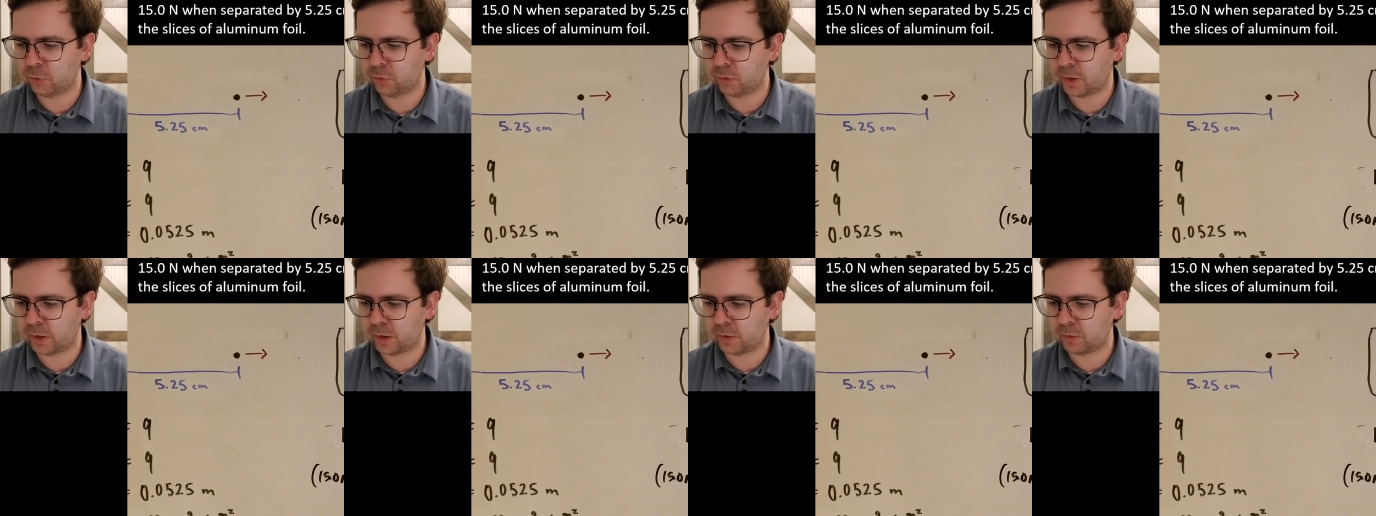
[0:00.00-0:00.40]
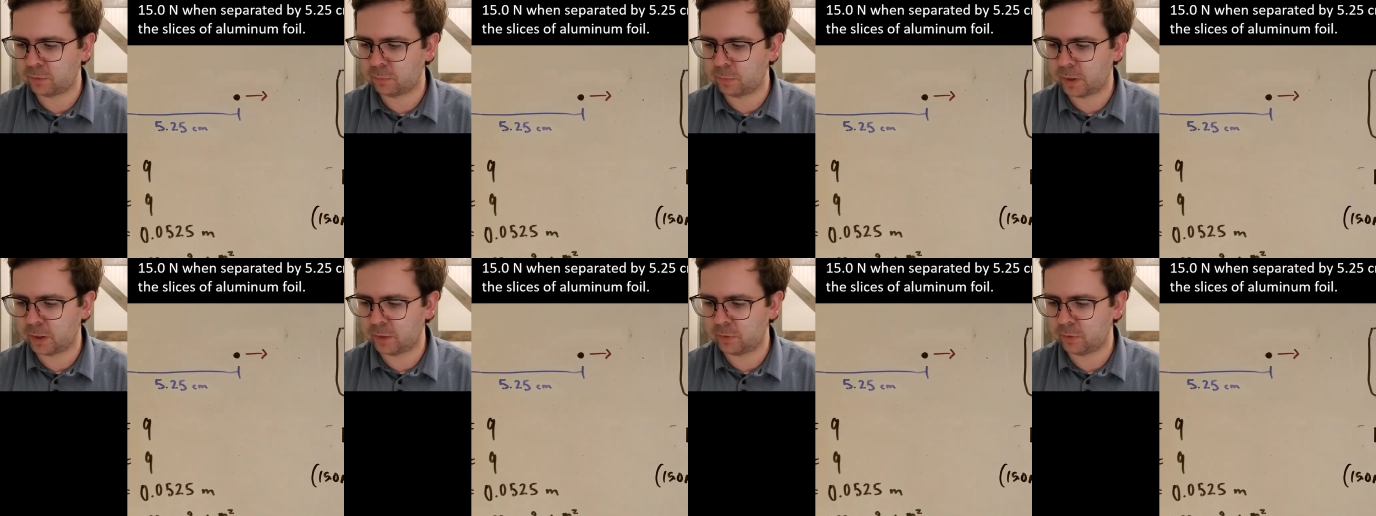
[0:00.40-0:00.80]
sides
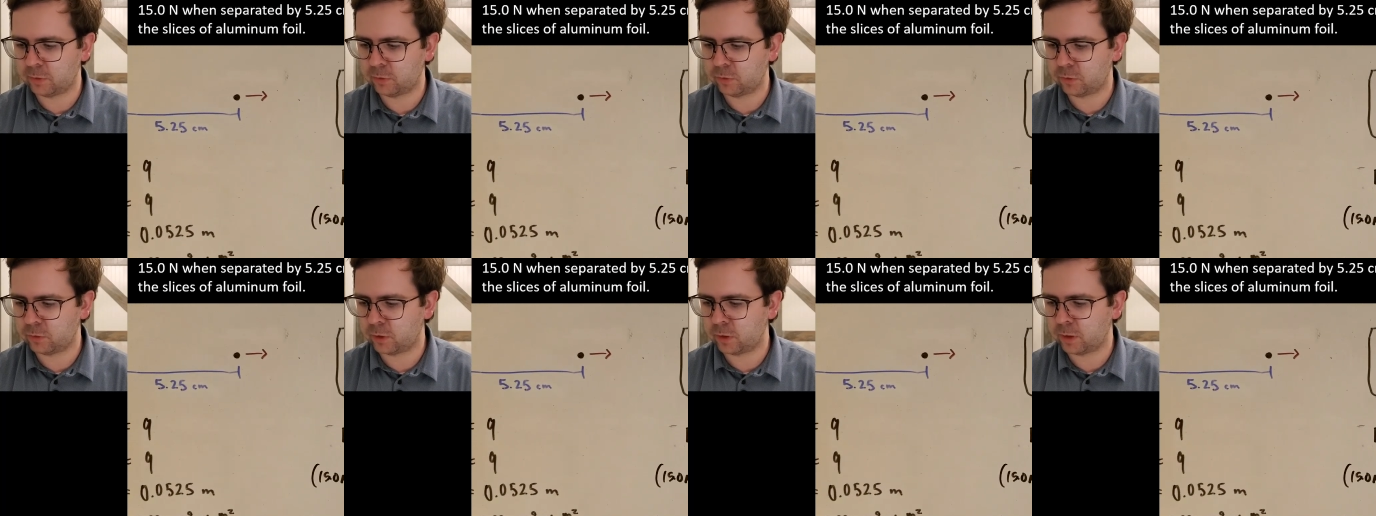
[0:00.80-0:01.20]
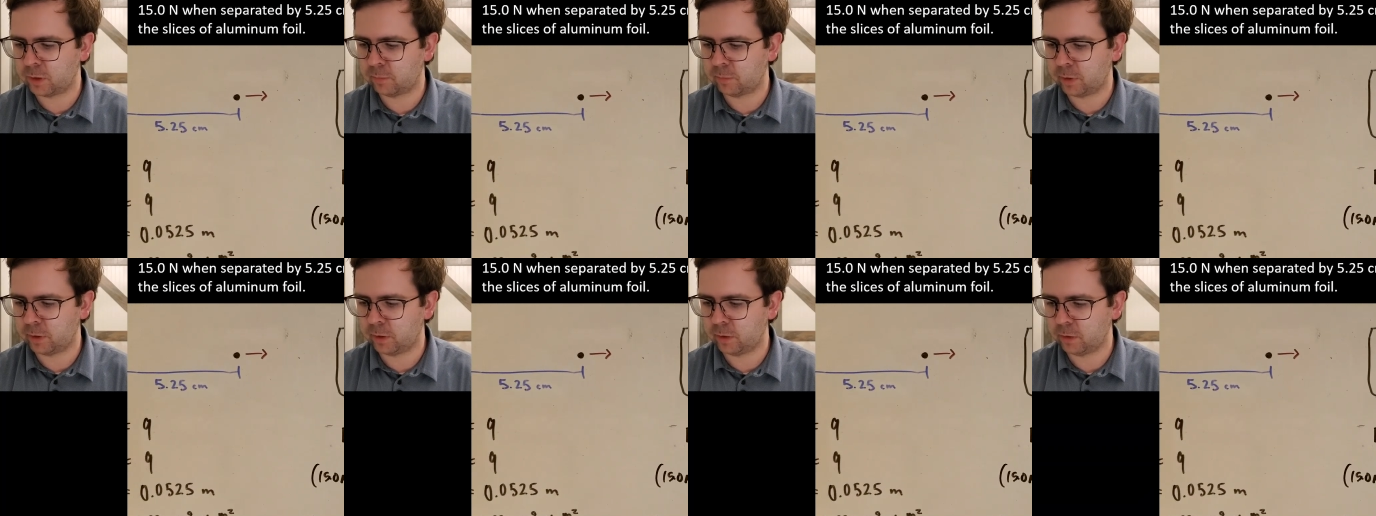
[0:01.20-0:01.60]
by this
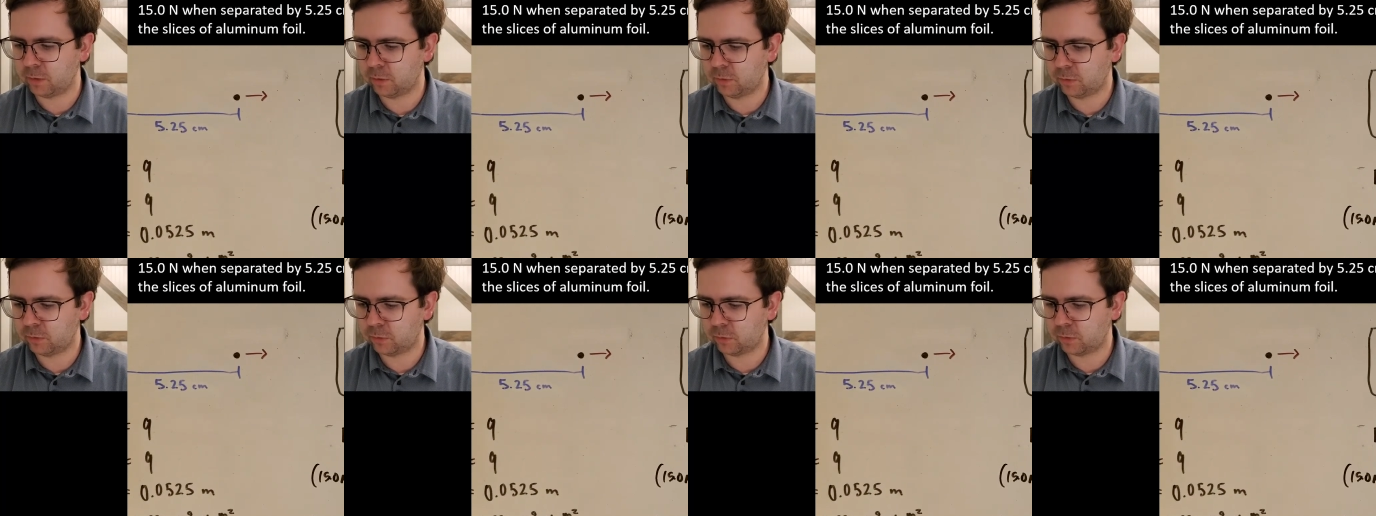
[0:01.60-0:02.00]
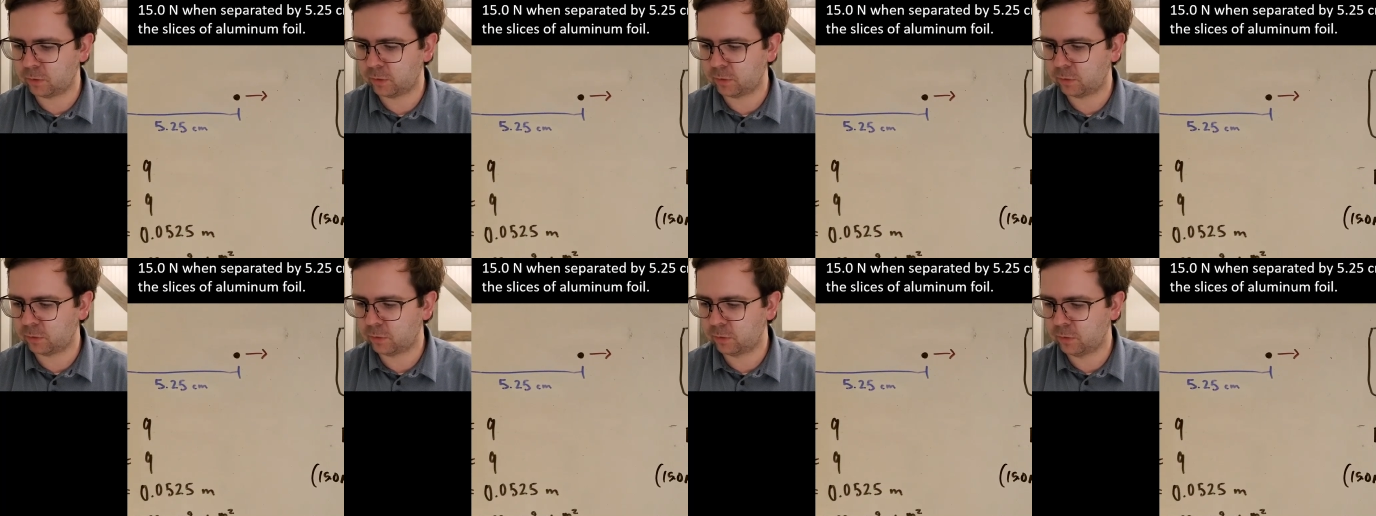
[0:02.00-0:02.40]
denominator. So
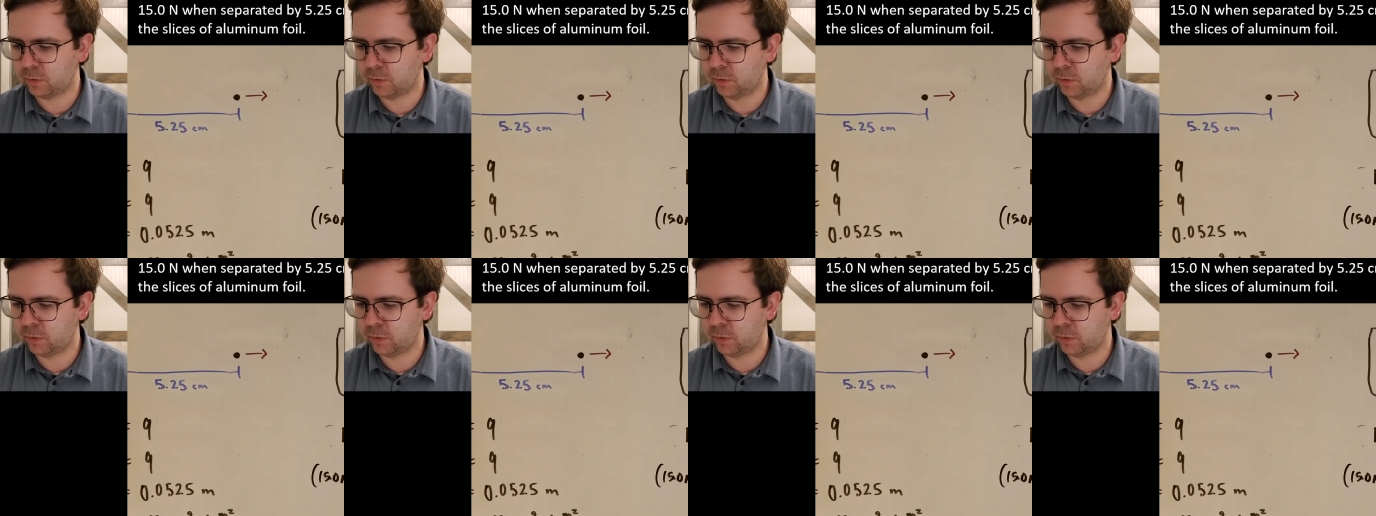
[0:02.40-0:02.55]
it's